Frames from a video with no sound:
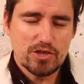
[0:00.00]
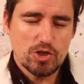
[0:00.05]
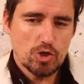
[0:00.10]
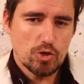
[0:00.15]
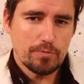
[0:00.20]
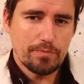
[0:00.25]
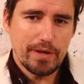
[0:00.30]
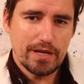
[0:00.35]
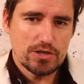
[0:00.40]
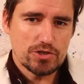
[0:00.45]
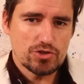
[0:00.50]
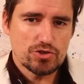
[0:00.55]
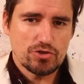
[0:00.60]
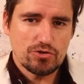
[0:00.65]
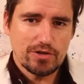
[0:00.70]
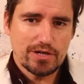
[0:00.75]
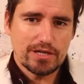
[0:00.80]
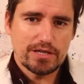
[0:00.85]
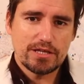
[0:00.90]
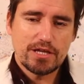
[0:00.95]
to your pet
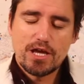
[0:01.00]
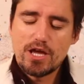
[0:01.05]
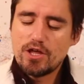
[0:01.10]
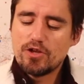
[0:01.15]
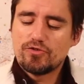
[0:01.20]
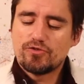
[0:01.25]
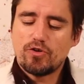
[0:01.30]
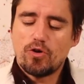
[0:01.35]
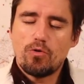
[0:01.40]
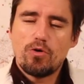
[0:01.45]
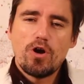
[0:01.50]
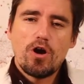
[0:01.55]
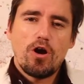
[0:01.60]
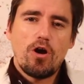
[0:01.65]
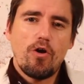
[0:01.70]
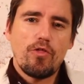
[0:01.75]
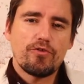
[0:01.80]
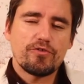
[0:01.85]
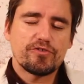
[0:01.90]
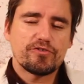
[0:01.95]
insurance. So
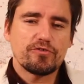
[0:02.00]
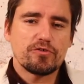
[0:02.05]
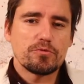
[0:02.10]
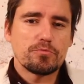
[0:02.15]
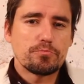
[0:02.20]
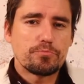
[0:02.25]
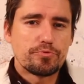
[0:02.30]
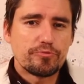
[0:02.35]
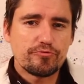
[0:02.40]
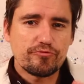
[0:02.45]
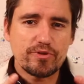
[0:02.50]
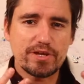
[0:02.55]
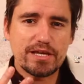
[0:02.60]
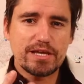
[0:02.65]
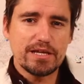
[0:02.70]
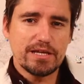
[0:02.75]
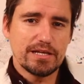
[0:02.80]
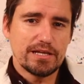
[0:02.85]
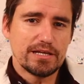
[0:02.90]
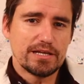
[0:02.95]
are there certain
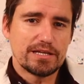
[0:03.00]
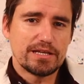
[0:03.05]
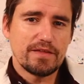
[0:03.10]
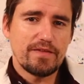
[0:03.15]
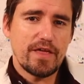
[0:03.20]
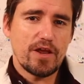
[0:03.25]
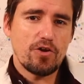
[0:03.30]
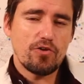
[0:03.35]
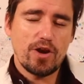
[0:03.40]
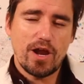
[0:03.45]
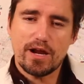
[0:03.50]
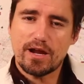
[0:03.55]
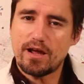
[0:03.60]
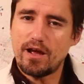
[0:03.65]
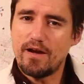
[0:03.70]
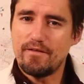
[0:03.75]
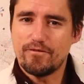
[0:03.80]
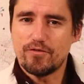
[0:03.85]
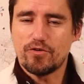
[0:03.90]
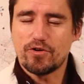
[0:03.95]
breeds that are not
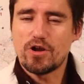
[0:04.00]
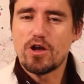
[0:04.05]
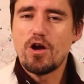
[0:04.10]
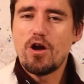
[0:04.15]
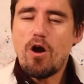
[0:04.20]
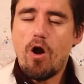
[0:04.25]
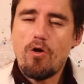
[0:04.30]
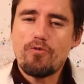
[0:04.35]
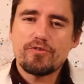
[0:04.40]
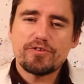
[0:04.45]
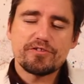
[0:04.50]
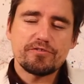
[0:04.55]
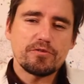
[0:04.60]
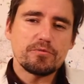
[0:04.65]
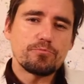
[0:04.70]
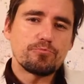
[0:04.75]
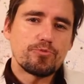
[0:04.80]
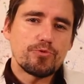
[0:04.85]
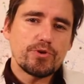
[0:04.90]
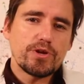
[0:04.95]
covered? Are there
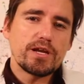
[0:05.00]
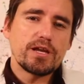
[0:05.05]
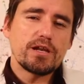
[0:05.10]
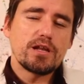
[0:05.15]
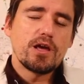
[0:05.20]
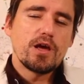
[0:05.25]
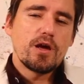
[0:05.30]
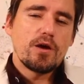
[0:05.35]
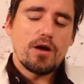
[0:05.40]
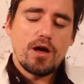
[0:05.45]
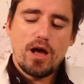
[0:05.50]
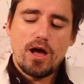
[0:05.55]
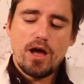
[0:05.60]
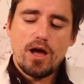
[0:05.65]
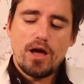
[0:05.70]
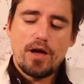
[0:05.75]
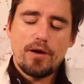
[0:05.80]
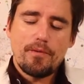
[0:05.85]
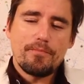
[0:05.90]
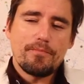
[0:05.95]
certain breed
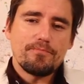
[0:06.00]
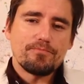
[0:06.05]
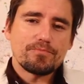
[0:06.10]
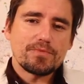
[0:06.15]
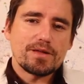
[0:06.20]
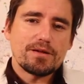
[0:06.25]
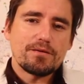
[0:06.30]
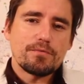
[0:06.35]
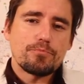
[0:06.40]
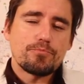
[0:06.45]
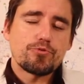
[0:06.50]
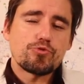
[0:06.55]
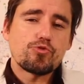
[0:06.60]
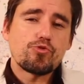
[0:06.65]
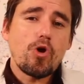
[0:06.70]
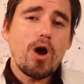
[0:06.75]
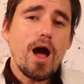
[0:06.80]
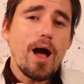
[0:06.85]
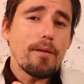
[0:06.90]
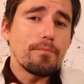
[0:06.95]

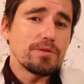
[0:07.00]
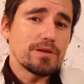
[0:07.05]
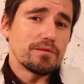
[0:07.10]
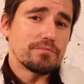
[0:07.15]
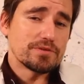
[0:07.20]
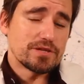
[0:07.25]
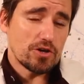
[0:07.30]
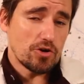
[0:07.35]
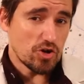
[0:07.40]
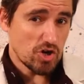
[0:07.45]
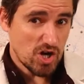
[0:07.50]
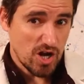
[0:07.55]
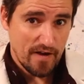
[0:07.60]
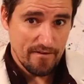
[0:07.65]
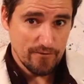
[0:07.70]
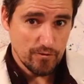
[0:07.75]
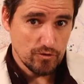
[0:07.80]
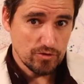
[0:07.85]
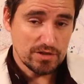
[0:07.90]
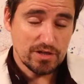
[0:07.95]
problems that aren't
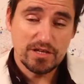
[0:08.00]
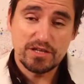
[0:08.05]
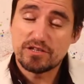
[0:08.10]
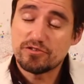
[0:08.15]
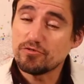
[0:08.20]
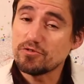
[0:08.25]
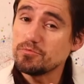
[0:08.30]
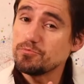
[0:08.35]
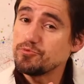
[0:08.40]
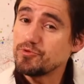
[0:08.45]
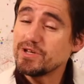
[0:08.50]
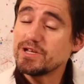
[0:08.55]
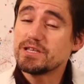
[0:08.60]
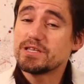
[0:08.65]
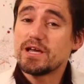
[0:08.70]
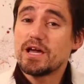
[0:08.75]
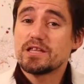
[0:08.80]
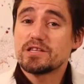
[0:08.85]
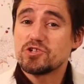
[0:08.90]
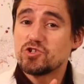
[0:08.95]
covered? Because certain breeds,
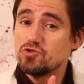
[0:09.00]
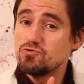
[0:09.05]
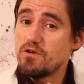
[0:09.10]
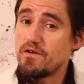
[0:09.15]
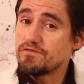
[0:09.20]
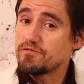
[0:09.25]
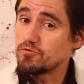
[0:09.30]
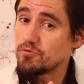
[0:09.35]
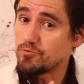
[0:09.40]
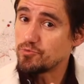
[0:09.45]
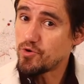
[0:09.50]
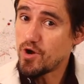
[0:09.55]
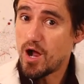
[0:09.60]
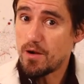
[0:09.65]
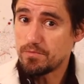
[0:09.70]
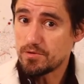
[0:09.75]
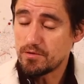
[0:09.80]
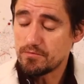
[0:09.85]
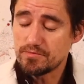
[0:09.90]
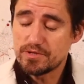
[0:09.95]
guys, do have certain
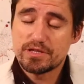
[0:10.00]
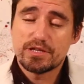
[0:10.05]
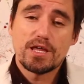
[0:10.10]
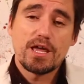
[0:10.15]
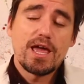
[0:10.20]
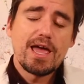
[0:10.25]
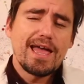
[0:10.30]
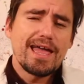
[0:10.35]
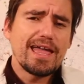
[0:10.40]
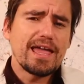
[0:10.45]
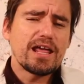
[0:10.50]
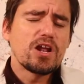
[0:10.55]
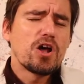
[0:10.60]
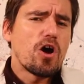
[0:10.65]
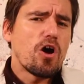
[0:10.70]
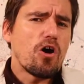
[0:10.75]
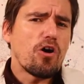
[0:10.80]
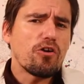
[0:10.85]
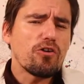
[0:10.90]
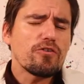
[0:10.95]
problems. And
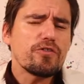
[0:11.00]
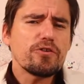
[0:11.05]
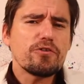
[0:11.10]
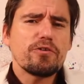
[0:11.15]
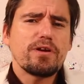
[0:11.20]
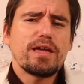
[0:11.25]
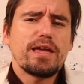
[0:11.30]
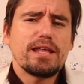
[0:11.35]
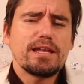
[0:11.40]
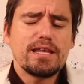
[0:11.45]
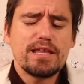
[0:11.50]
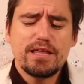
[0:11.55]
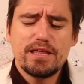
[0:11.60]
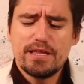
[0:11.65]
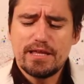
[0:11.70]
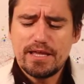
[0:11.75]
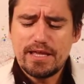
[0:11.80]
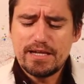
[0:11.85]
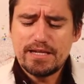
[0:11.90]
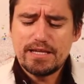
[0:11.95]
are there
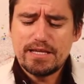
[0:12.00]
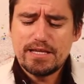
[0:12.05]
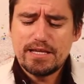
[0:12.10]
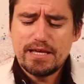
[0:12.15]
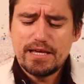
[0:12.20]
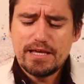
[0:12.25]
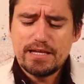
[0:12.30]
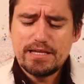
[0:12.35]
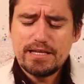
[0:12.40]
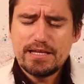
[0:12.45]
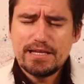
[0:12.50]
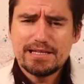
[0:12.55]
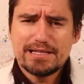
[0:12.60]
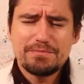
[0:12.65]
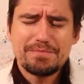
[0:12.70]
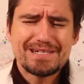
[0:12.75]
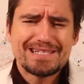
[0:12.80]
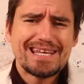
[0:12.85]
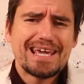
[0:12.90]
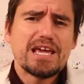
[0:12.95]
any
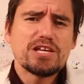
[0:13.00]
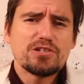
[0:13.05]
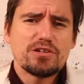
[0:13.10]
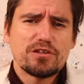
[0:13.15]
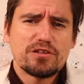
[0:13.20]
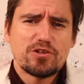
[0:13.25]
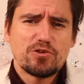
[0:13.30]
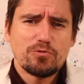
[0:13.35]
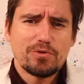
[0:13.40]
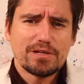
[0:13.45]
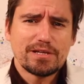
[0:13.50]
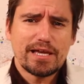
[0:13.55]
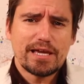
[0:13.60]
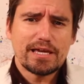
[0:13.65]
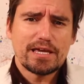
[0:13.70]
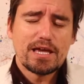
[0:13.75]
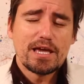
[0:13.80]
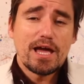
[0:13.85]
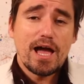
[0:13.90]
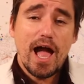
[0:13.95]
limitations to it?
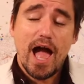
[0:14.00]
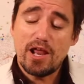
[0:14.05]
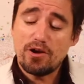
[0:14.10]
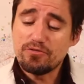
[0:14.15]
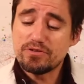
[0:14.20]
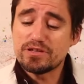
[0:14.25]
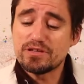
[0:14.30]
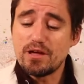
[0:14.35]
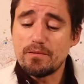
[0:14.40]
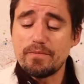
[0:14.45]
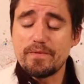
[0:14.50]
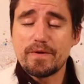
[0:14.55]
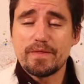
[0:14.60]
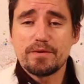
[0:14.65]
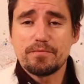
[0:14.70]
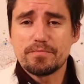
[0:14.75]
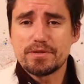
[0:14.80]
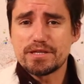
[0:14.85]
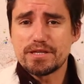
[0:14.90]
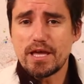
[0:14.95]
Like, I know some of
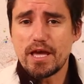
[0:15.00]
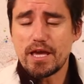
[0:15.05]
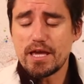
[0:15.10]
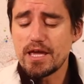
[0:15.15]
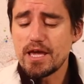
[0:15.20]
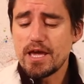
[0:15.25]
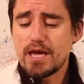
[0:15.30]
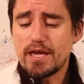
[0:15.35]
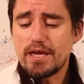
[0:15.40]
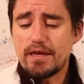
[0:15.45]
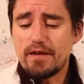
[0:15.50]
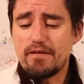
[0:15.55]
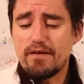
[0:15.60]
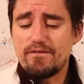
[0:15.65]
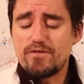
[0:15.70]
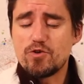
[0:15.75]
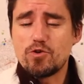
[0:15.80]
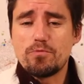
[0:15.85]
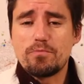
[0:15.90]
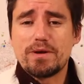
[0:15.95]
them say
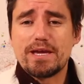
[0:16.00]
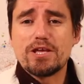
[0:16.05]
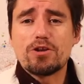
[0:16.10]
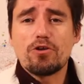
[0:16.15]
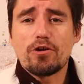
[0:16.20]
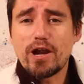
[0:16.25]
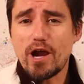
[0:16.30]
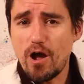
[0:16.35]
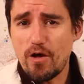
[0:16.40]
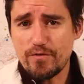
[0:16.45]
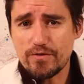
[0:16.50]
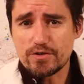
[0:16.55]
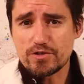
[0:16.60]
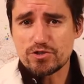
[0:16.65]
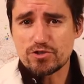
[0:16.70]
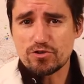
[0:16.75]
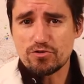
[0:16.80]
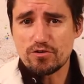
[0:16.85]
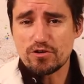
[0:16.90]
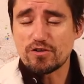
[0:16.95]
if you get our health
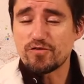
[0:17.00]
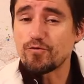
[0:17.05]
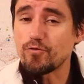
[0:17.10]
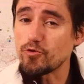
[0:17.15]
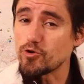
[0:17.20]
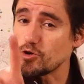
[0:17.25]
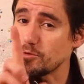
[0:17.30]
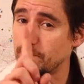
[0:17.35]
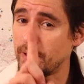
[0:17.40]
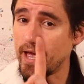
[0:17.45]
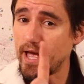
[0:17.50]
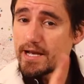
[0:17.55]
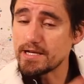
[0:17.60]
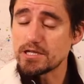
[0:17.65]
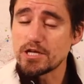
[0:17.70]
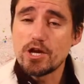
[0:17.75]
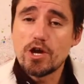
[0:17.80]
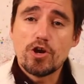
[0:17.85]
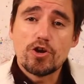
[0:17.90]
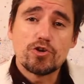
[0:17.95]
insurance for your
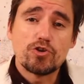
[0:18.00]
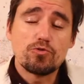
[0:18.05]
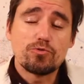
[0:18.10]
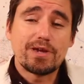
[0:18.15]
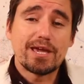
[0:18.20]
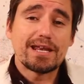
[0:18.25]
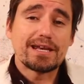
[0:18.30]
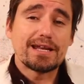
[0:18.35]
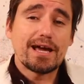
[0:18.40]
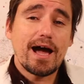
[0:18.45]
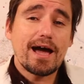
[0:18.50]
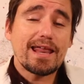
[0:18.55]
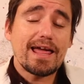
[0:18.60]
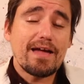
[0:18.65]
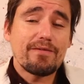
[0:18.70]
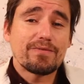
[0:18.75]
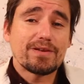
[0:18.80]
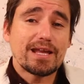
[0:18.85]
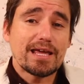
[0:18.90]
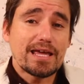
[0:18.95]
pet, you cannot
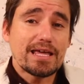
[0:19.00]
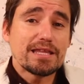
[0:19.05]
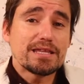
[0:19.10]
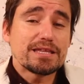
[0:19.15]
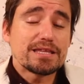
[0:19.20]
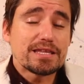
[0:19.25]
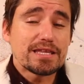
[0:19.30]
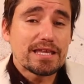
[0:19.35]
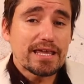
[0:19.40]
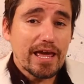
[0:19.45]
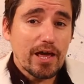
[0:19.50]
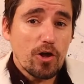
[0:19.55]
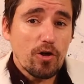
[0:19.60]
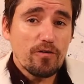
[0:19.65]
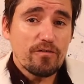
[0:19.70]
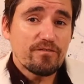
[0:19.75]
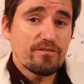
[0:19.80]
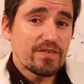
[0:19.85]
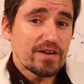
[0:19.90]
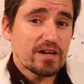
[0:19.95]
have an
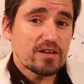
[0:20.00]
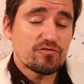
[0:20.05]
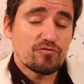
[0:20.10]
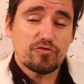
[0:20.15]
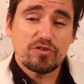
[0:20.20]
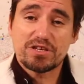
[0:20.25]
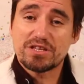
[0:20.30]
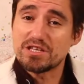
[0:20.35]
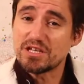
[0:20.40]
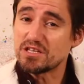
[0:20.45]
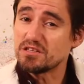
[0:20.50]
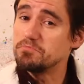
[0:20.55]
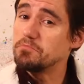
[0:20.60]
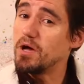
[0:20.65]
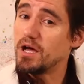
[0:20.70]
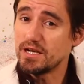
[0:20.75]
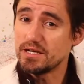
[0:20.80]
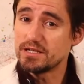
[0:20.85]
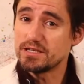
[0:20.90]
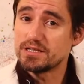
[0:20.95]
ACL fixed for 6
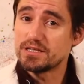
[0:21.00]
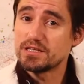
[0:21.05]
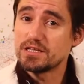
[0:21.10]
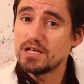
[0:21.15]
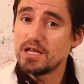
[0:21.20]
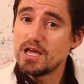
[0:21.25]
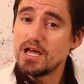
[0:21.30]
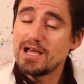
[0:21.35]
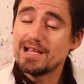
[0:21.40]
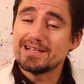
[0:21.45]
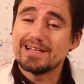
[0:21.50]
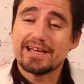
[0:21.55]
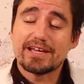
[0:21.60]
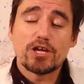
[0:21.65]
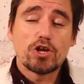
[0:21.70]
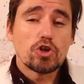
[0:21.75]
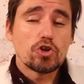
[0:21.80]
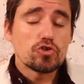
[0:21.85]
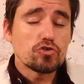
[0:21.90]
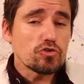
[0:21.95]
months.
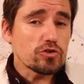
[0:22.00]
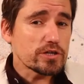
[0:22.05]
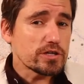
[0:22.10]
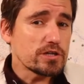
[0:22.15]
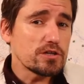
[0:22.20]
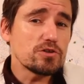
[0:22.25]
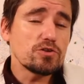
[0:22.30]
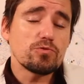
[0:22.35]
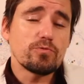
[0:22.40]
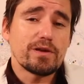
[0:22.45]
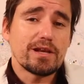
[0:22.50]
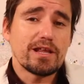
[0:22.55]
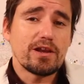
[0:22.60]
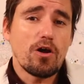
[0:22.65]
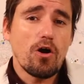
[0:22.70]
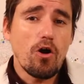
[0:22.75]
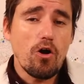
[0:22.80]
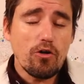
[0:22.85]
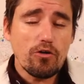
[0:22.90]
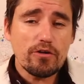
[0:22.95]
Like, look into it. And
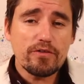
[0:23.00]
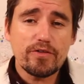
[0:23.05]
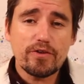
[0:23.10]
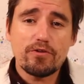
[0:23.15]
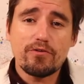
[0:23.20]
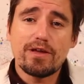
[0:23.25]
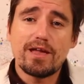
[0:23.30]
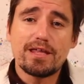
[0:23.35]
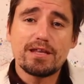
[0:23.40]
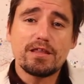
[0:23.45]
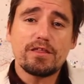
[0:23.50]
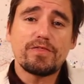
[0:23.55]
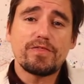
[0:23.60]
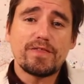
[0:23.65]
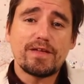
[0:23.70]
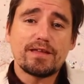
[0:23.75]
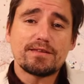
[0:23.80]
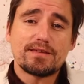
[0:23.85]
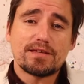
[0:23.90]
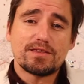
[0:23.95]
are there any
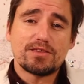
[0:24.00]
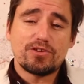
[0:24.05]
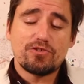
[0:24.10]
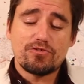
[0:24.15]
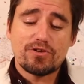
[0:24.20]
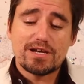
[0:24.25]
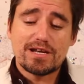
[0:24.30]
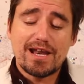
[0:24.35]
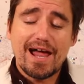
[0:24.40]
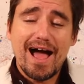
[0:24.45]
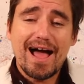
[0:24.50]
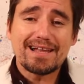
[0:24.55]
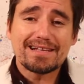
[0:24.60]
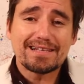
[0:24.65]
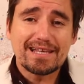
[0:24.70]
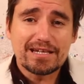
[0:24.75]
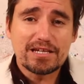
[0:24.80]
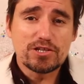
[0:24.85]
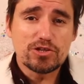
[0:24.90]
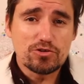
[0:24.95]
things that they're not
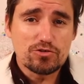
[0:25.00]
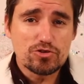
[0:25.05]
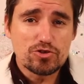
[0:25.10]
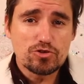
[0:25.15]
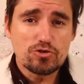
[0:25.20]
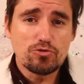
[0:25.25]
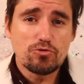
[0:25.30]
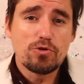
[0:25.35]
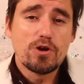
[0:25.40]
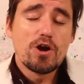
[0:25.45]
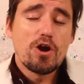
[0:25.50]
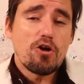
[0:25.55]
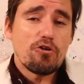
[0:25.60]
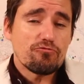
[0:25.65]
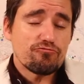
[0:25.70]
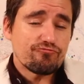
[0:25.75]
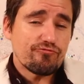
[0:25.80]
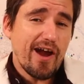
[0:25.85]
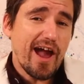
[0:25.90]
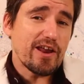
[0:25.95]
letting you do
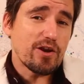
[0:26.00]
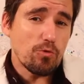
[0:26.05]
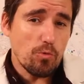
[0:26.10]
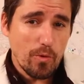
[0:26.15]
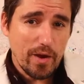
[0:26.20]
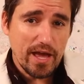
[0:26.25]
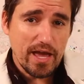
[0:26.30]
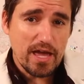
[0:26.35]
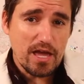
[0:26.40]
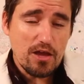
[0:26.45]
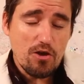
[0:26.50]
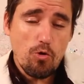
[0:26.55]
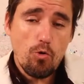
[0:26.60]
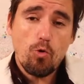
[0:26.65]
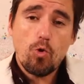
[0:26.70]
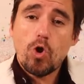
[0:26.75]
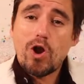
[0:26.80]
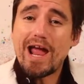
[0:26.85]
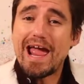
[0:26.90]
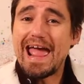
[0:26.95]
right away
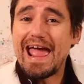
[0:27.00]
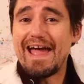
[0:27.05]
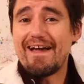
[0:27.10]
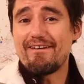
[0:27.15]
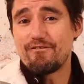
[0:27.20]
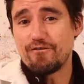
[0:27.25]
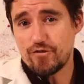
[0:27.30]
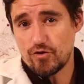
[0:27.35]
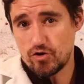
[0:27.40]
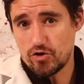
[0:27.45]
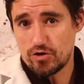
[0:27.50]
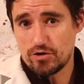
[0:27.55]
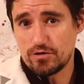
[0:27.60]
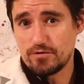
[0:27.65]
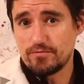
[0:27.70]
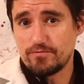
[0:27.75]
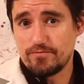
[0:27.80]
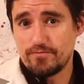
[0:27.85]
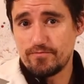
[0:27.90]
or ever?